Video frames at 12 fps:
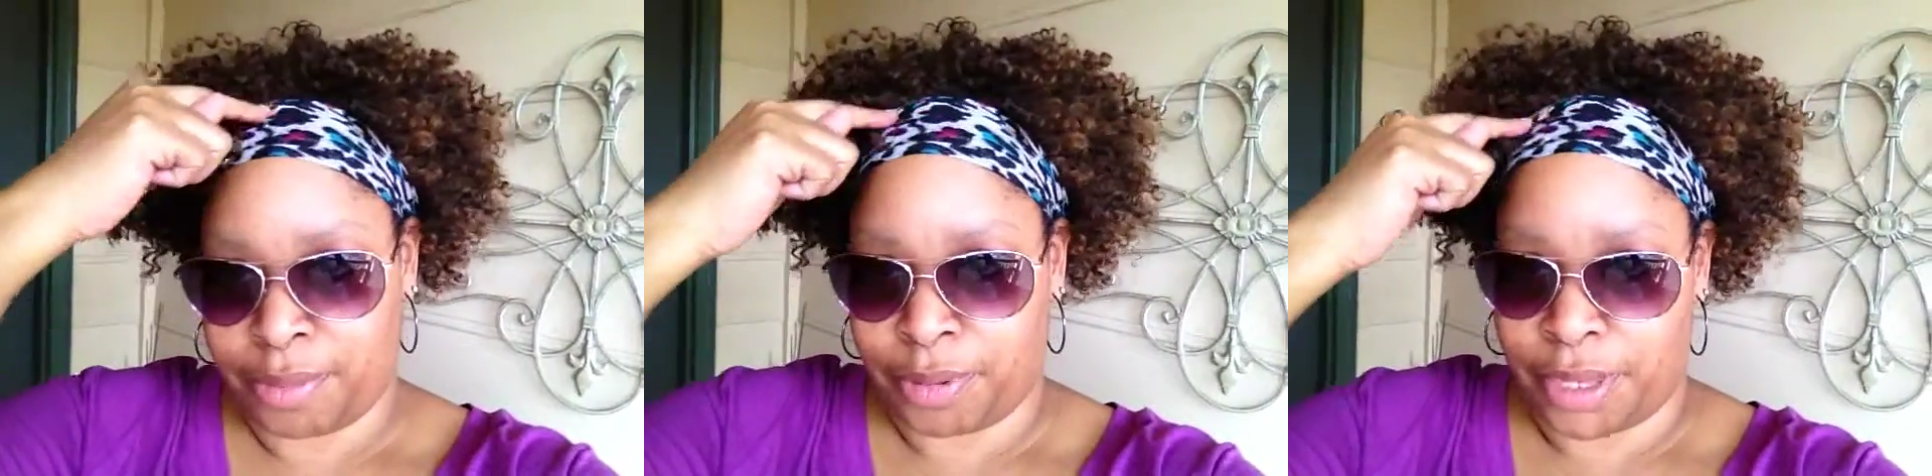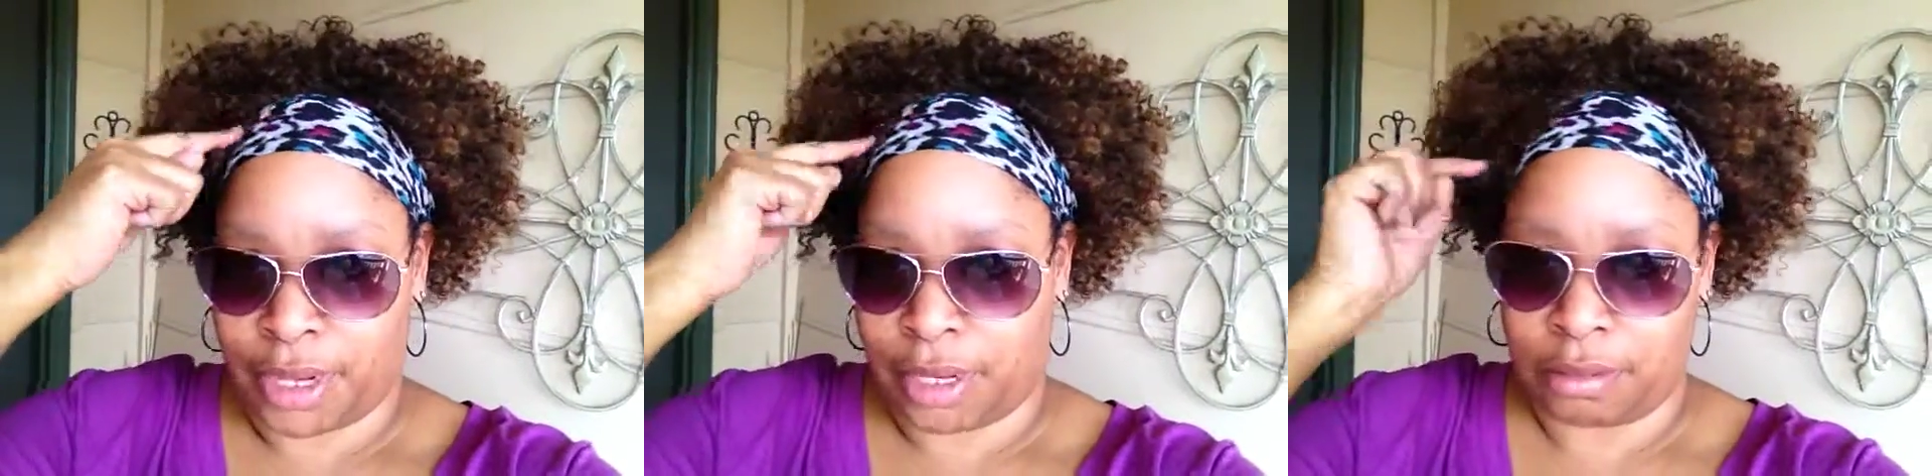
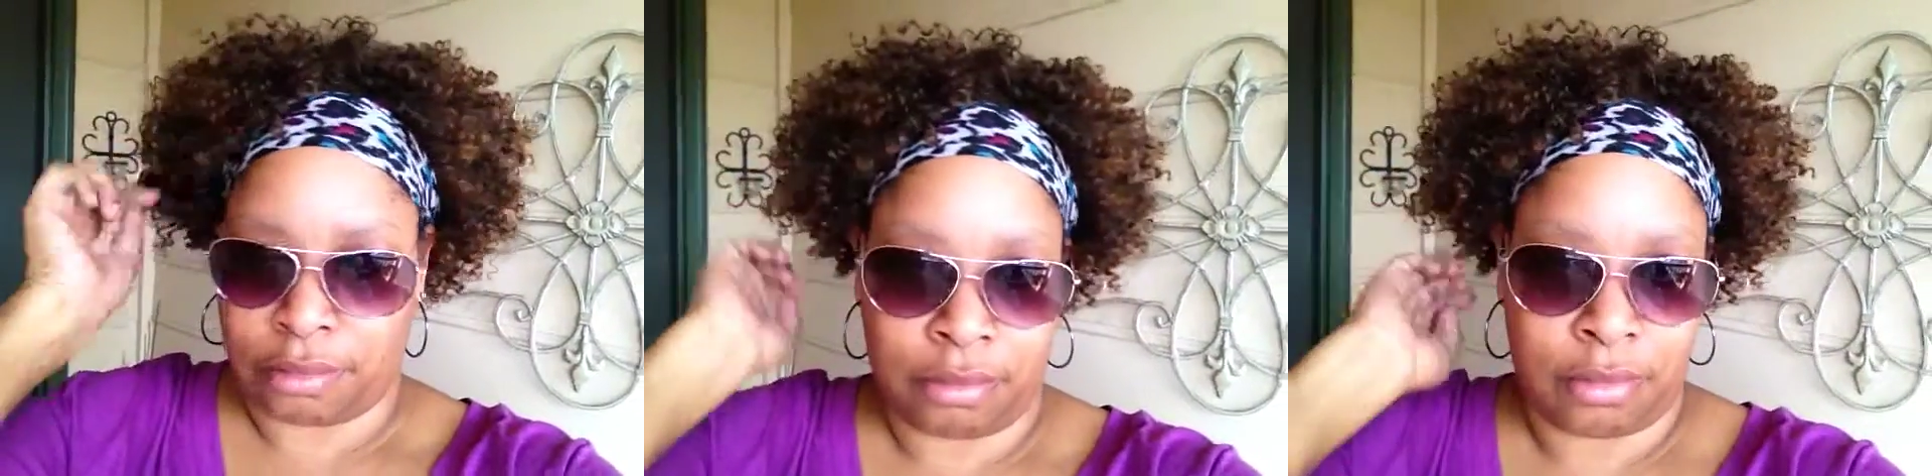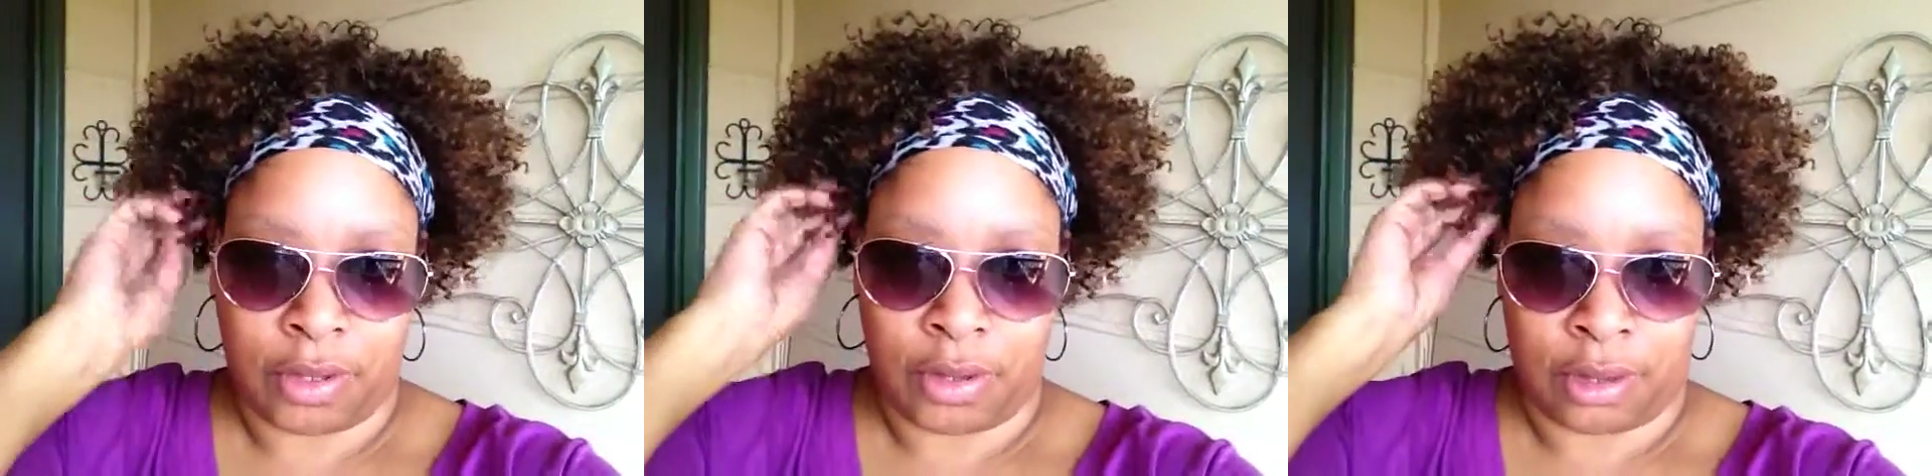pin it
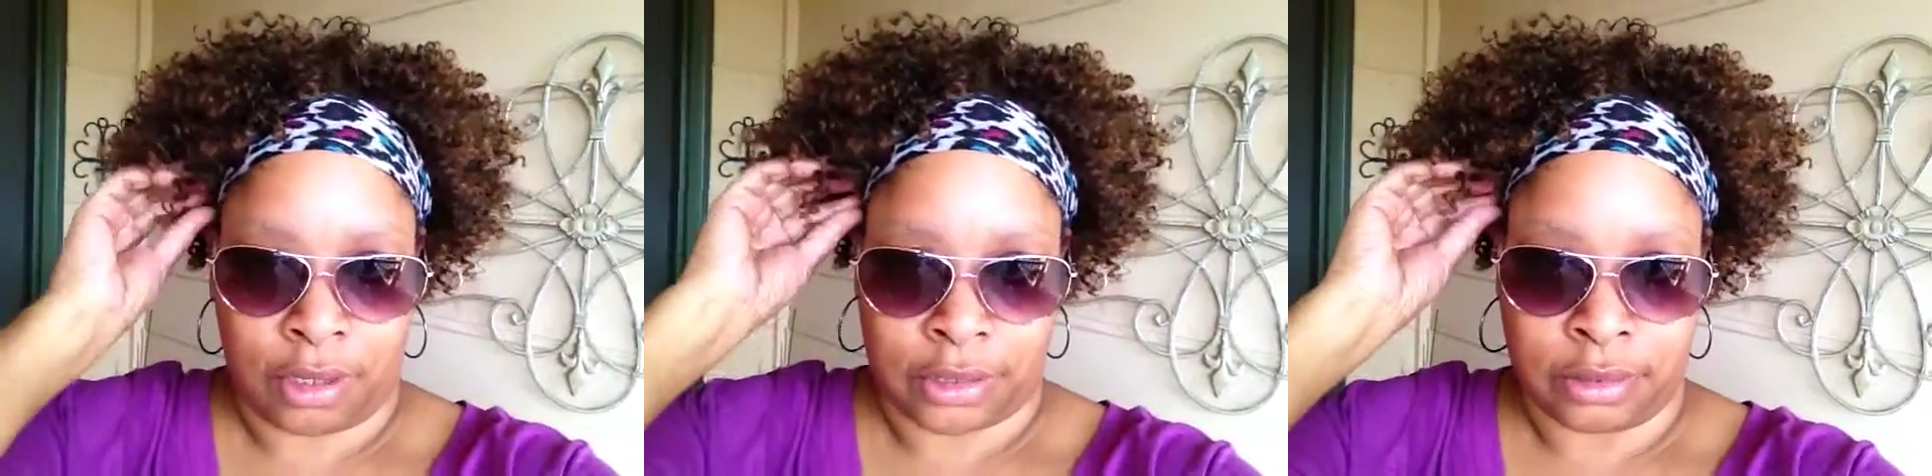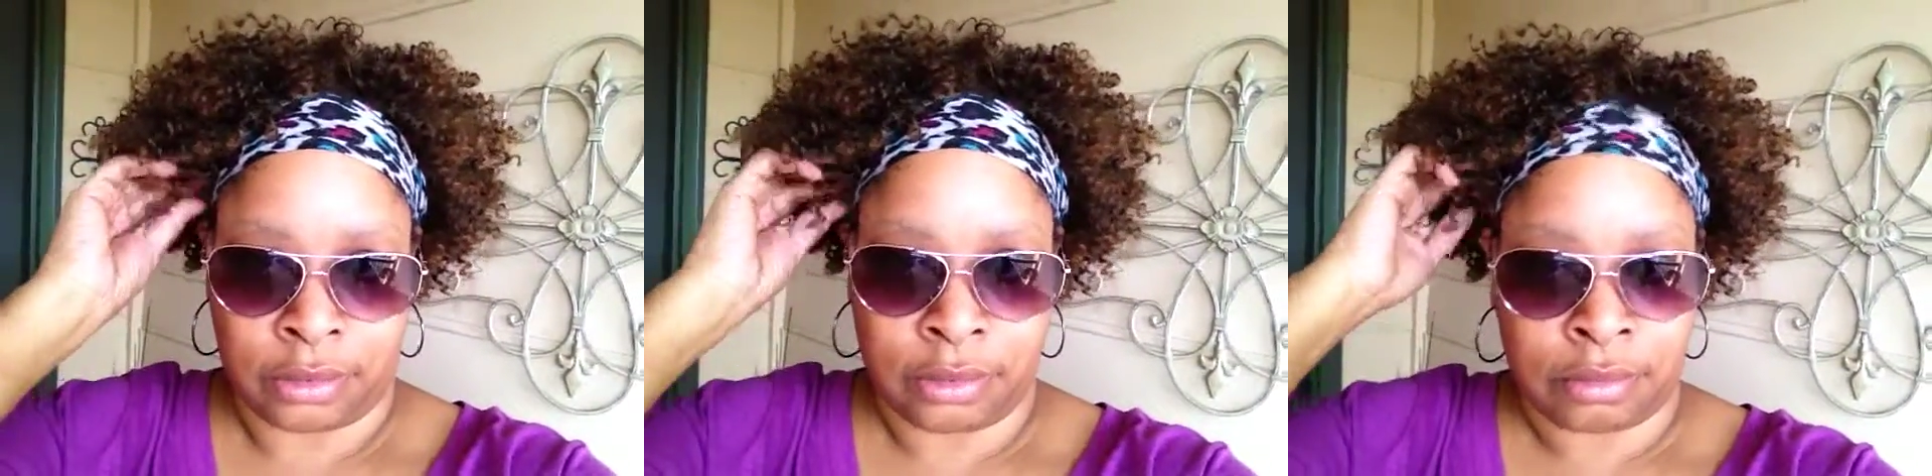on